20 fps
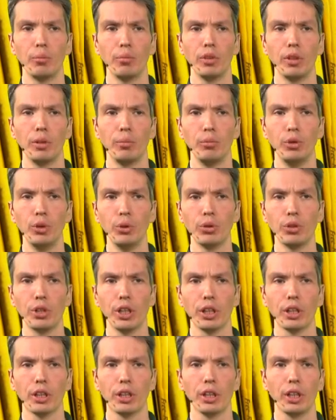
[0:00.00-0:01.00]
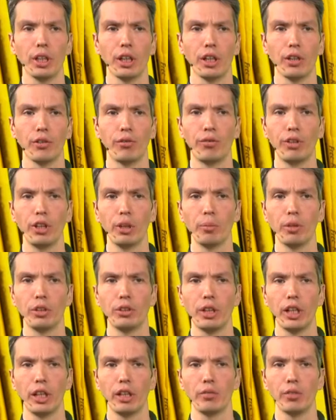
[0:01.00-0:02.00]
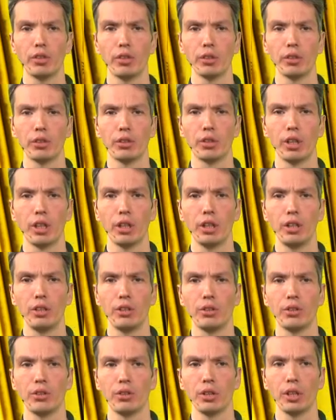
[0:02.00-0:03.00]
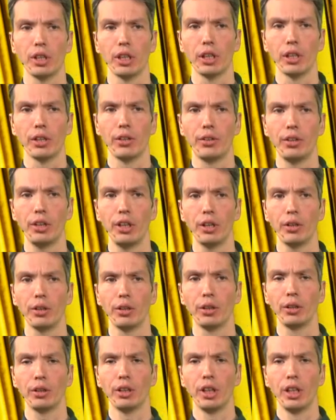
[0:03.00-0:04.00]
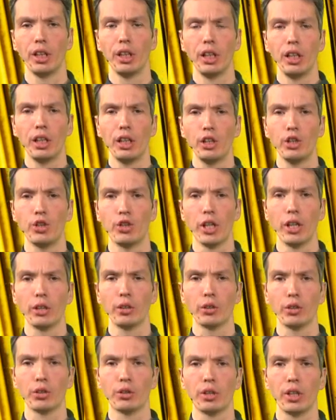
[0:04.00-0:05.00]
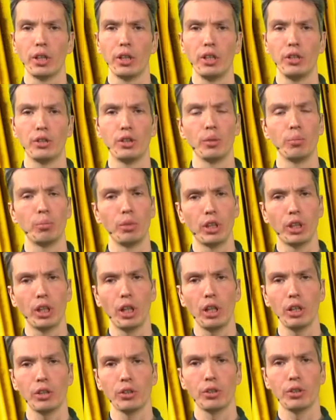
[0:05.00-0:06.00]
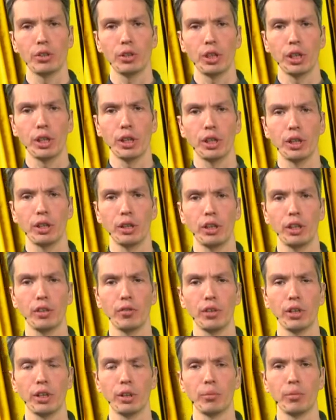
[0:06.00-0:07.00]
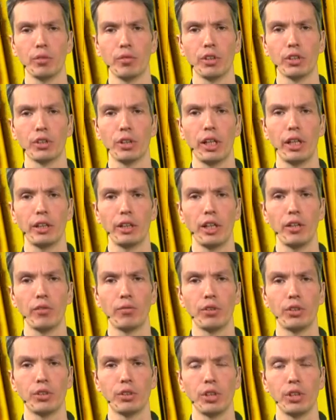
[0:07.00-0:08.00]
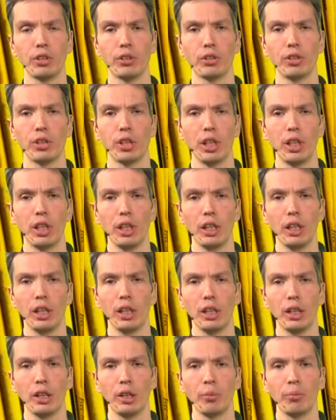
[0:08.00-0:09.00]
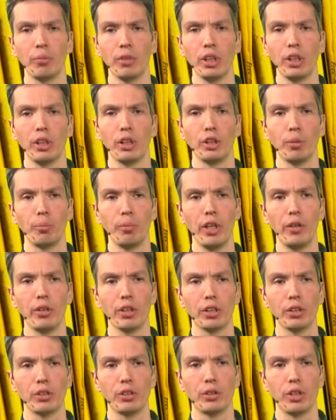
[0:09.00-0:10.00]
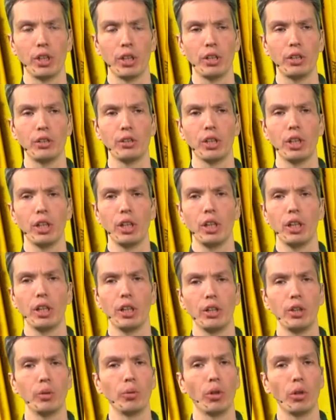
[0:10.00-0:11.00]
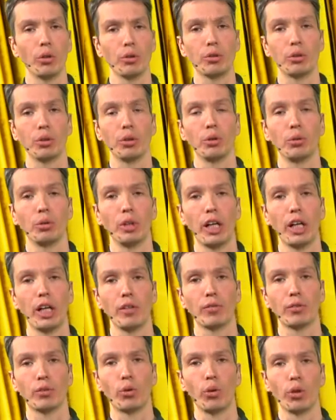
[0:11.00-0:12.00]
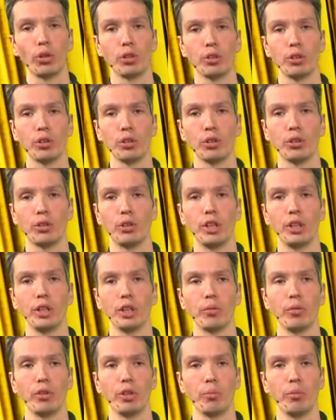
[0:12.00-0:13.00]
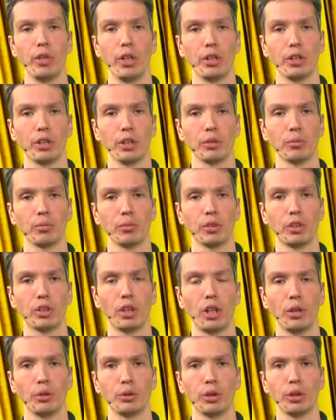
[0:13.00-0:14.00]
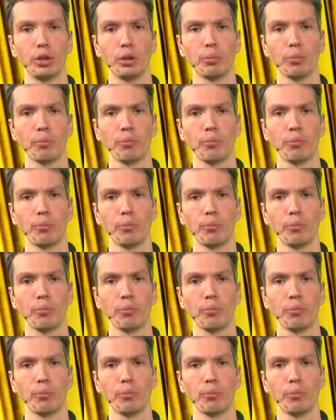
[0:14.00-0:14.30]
music, film and television studies, theater, gender studies, and because of a slight emphasis on American studies, you also have courses dealing with American culture.